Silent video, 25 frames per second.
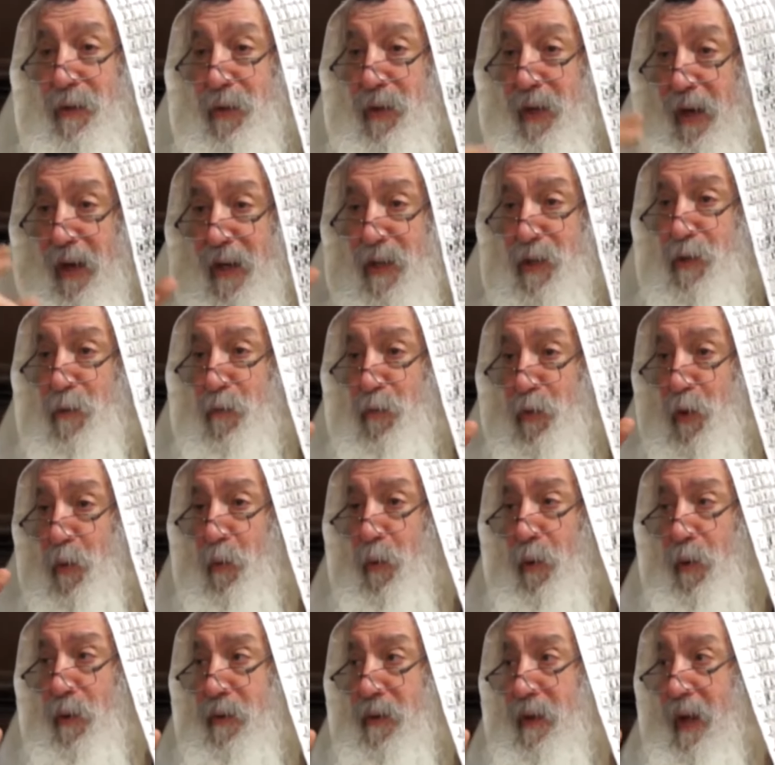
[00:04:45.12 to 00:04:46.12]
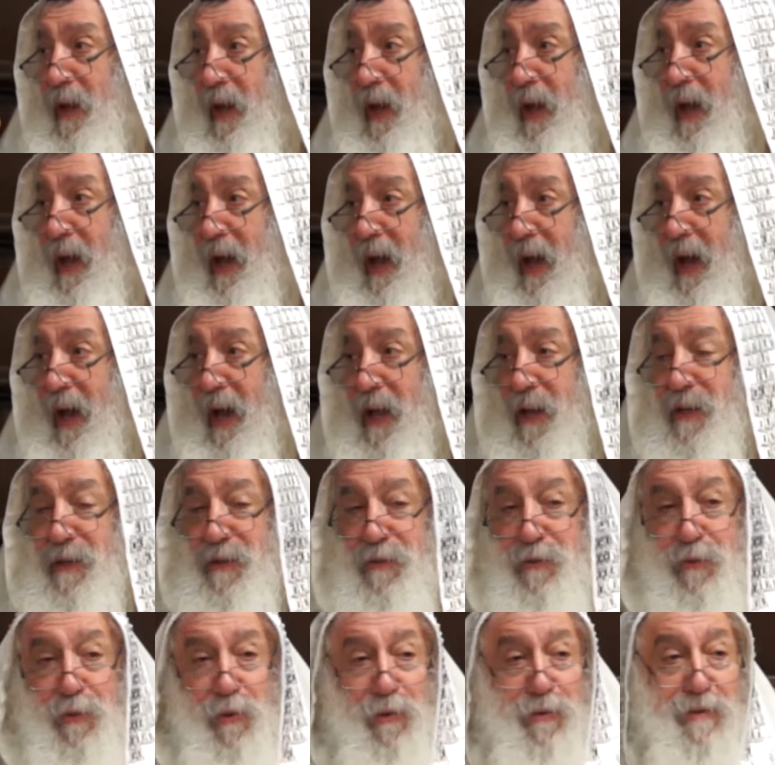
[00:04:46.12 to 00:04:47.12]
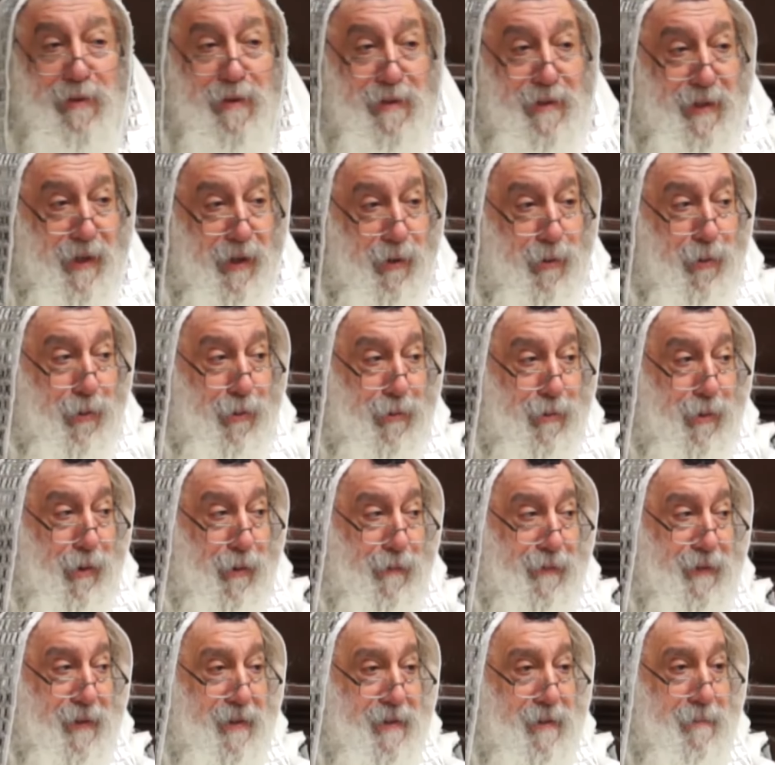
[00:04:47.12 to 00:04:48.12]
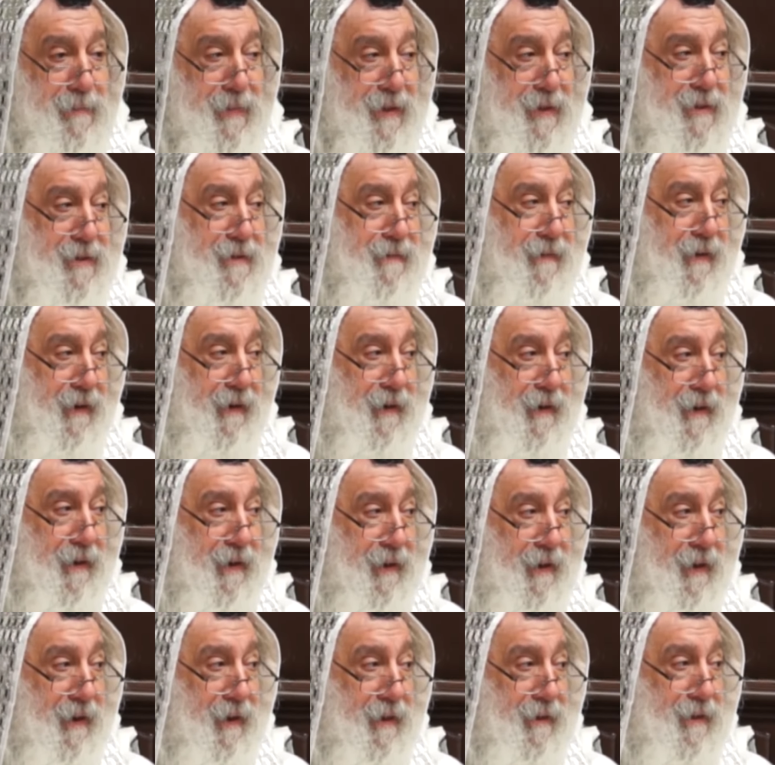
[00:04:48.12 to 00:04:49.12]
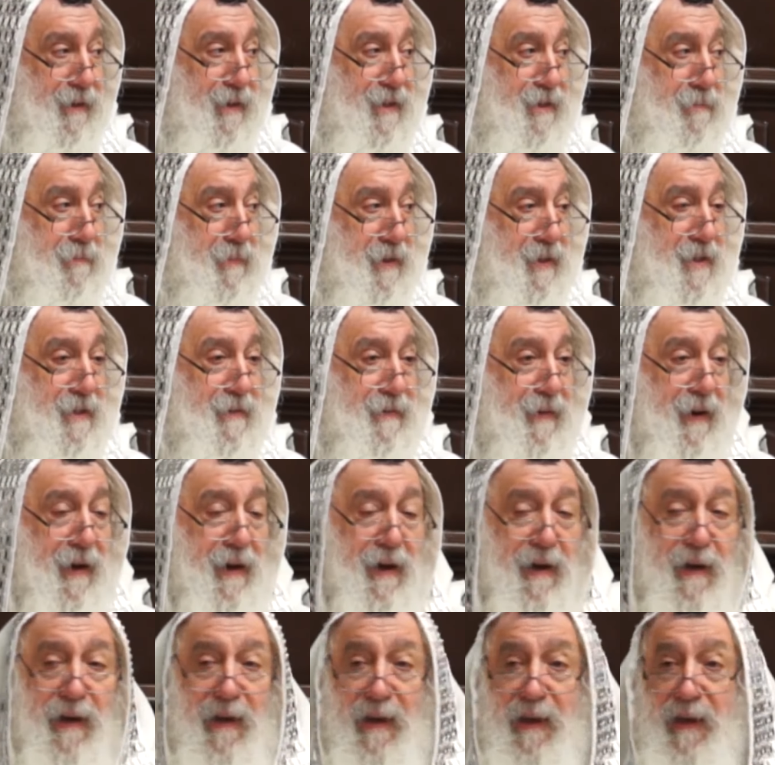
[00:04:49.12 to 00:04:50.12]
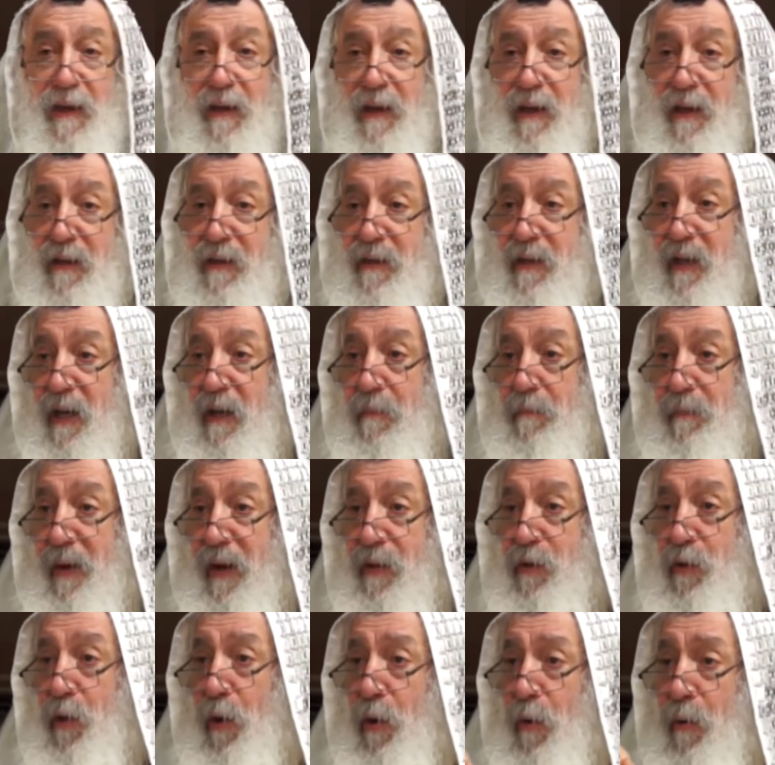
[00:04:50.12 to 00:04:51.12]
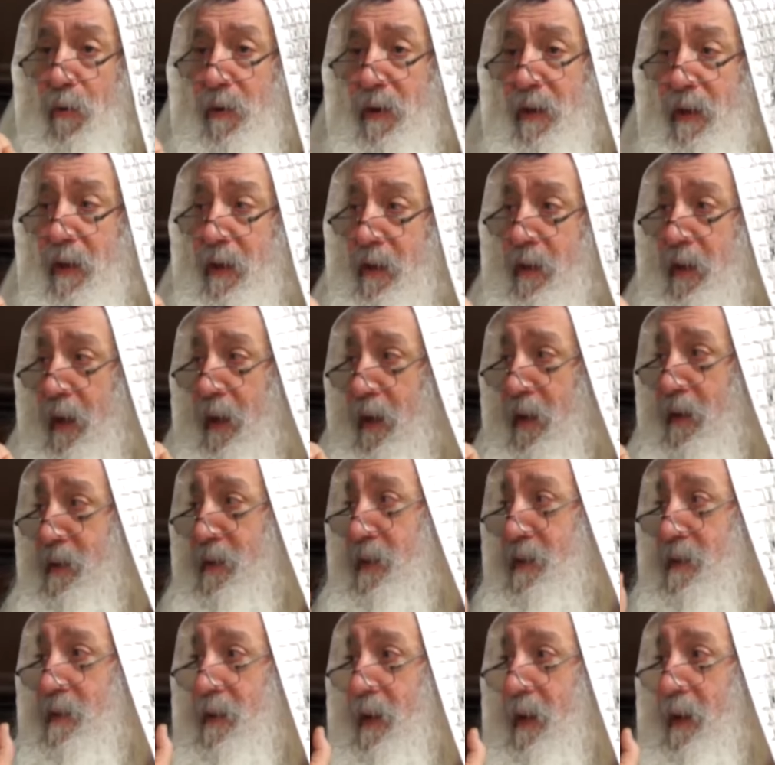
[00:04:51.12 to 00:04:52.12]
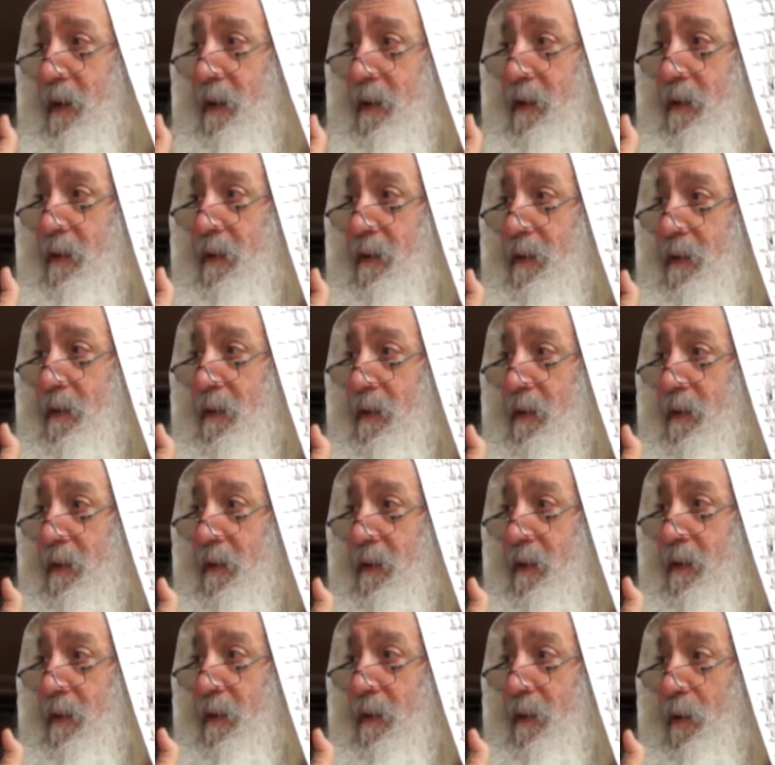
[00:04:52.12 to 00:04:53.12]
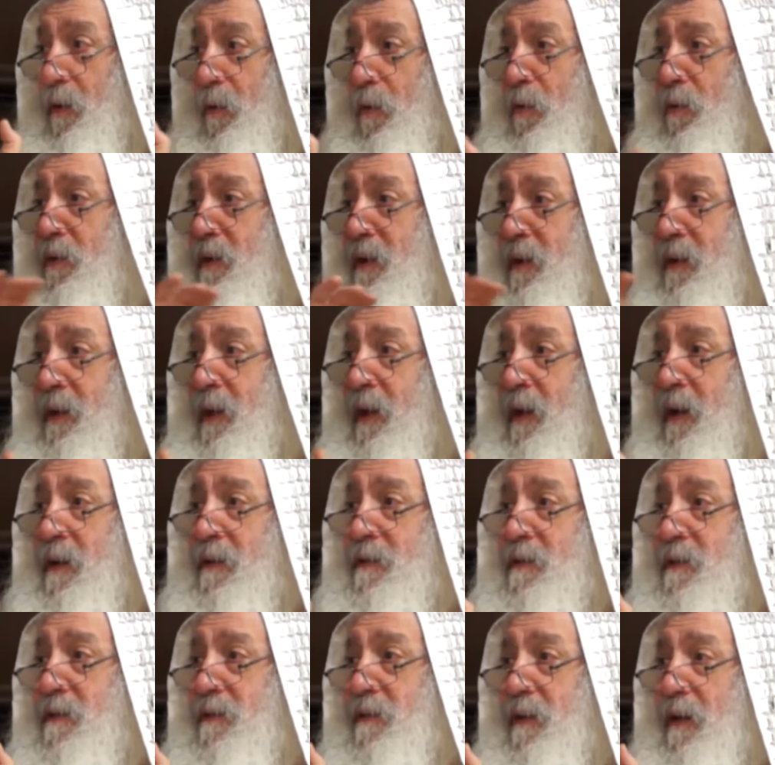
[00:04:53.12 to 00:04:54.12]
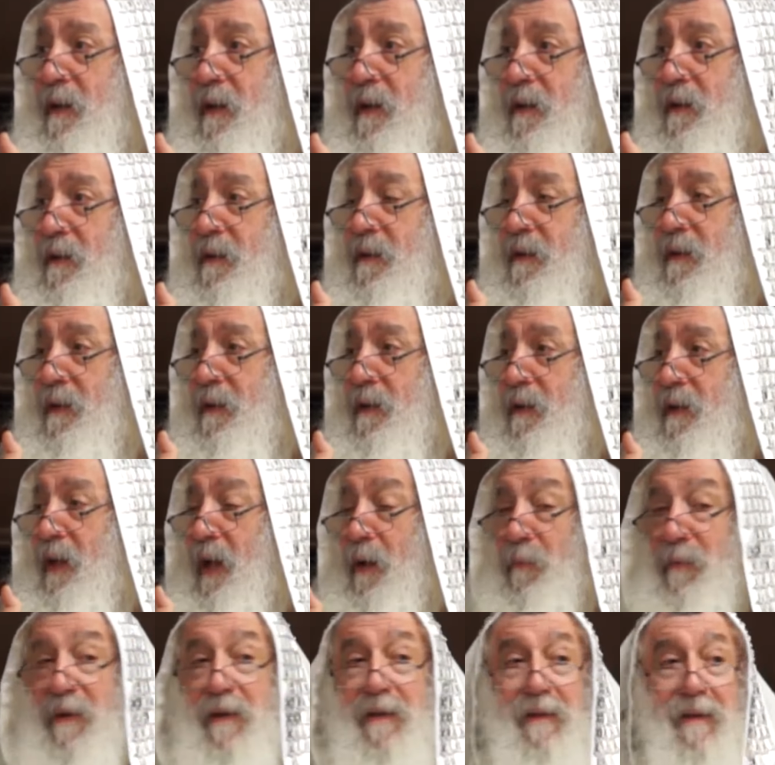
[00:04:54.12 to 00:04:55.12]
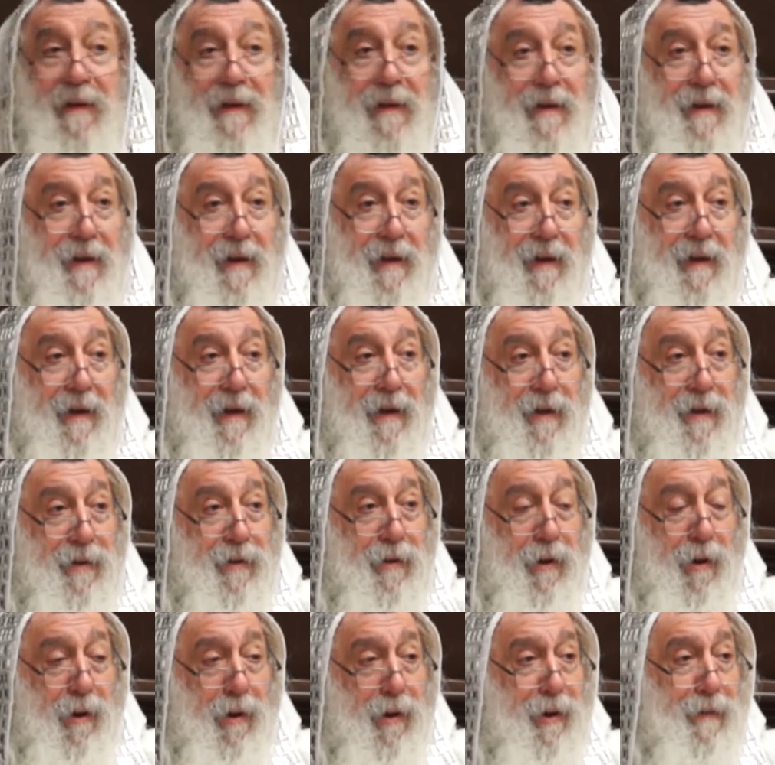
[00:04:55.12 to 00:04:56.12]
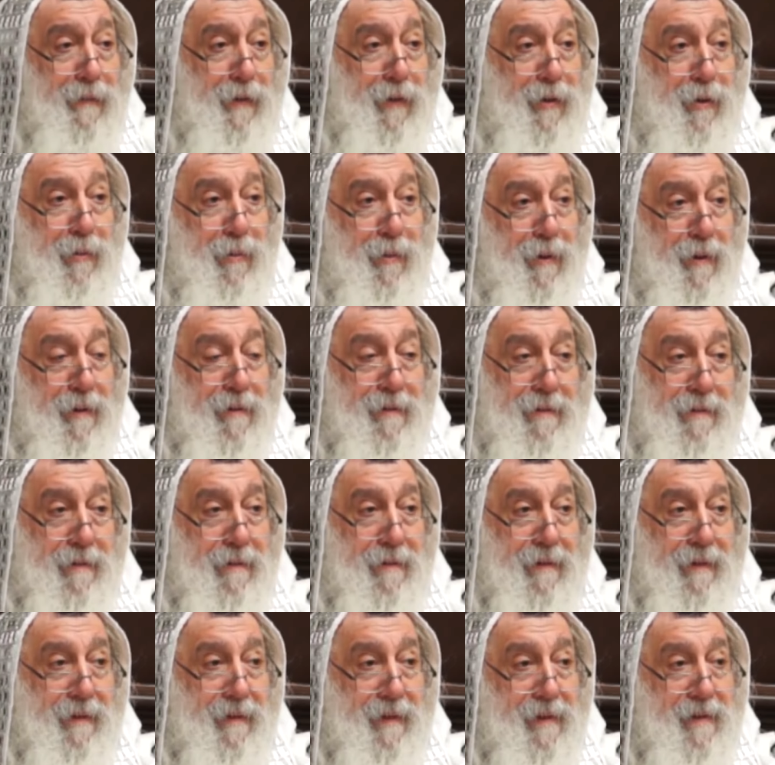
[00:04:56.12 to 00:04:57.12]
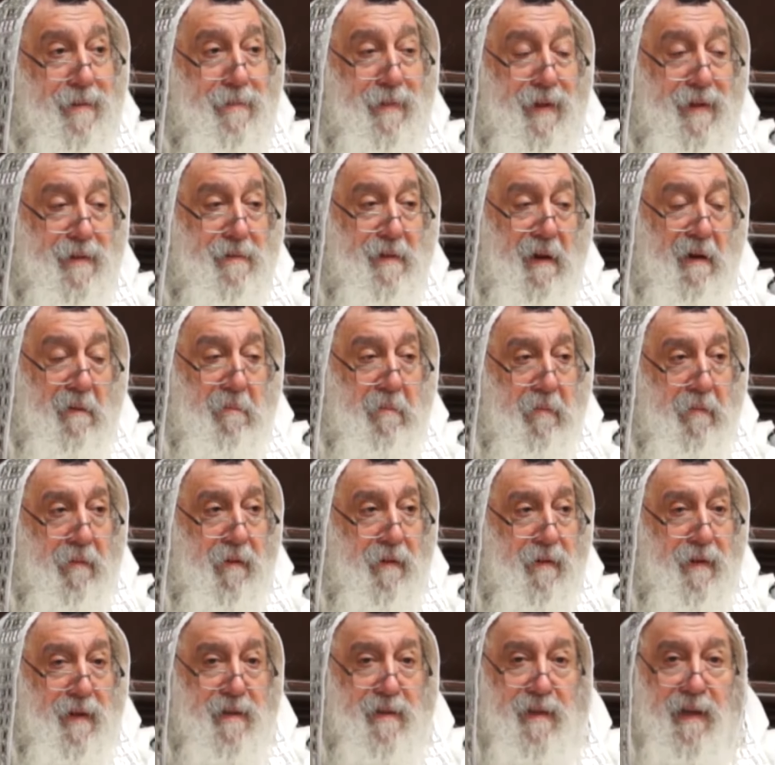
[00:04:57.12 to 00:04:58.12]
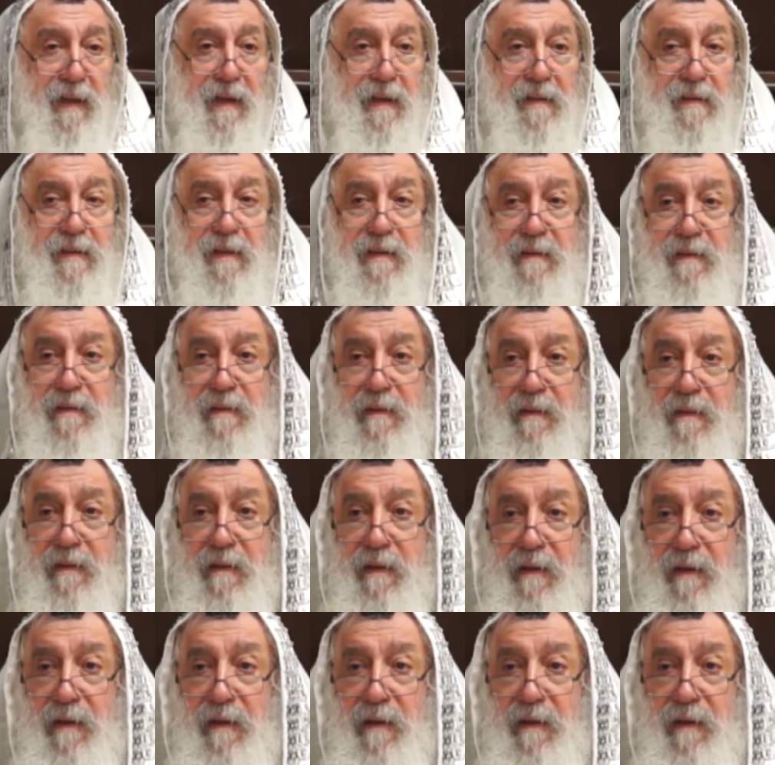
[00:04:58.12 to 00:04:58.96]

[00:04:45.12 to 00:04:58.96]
The rest of the world has no the zechut of this mitzvah. This mitzvah, it takes part only in Eretz Israel. Only in Eretz Israel. I mean, all over the world, this mitzvah doesn't exist.